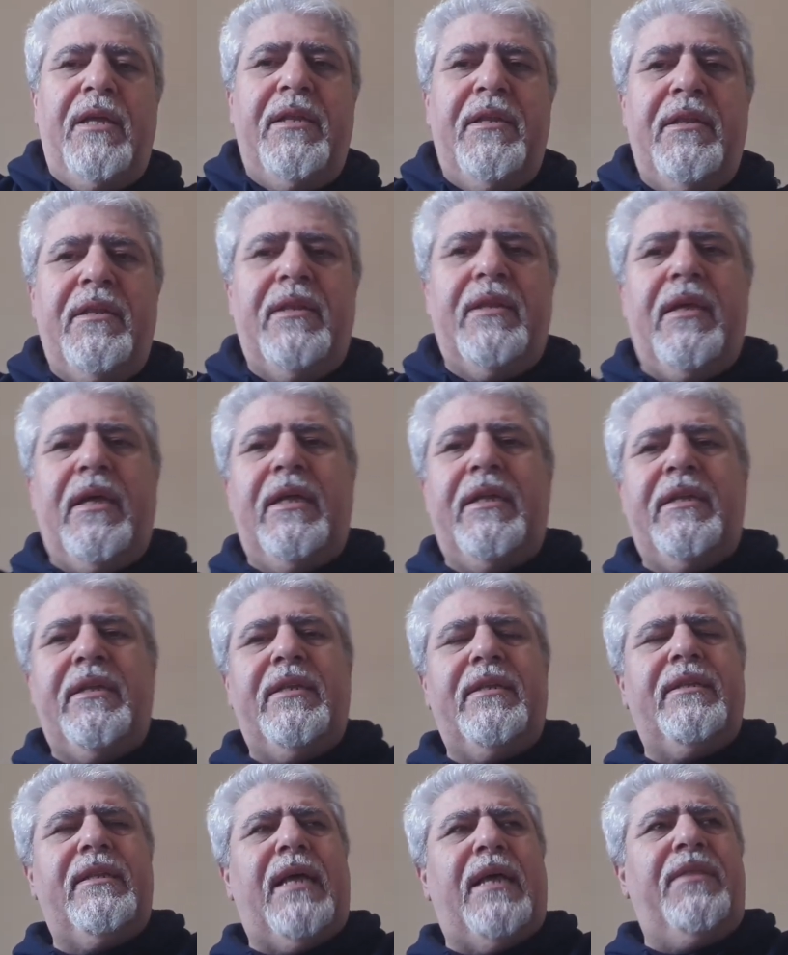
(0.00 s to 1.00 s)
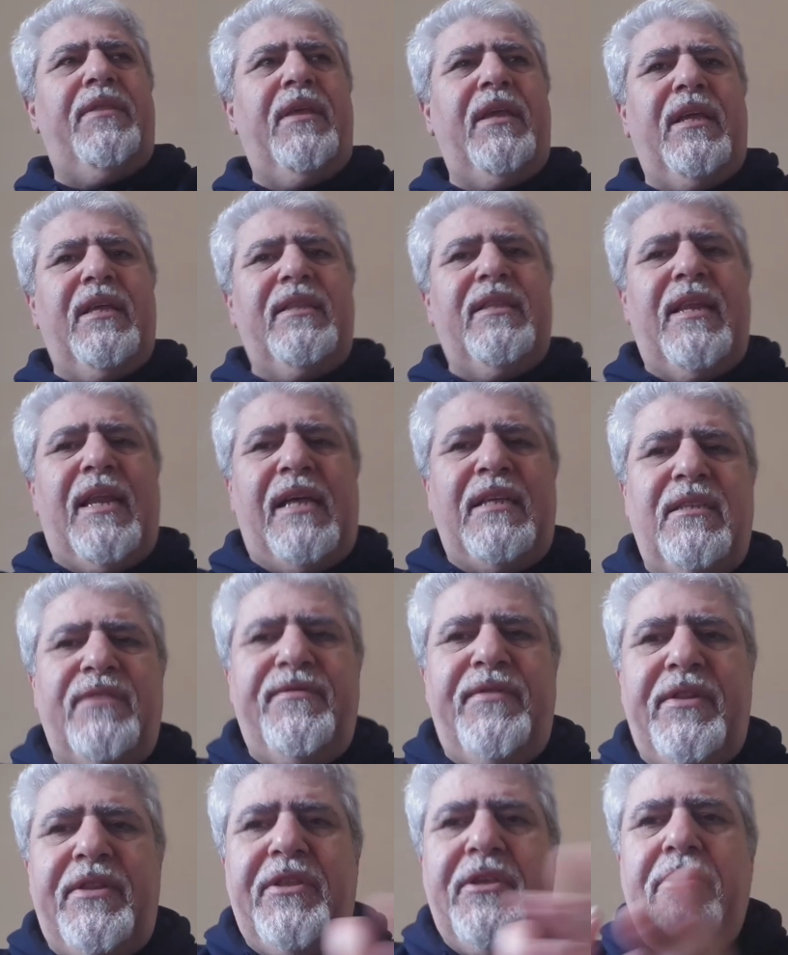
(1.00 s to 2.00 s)
And I think in the last
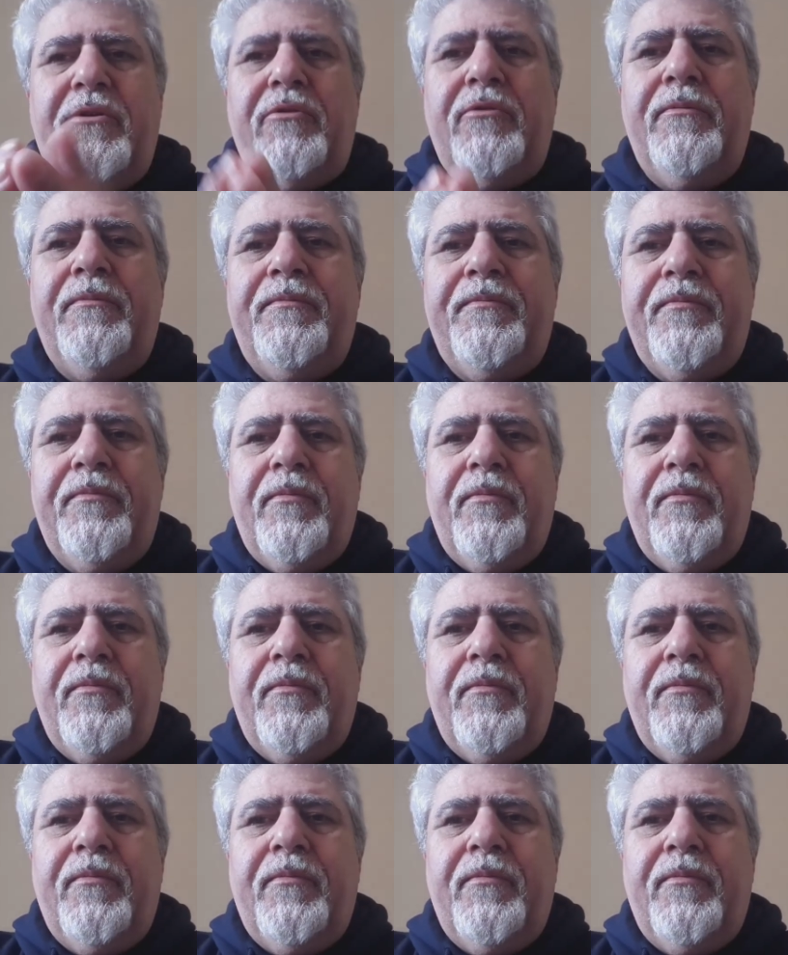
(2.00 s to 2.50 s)
video,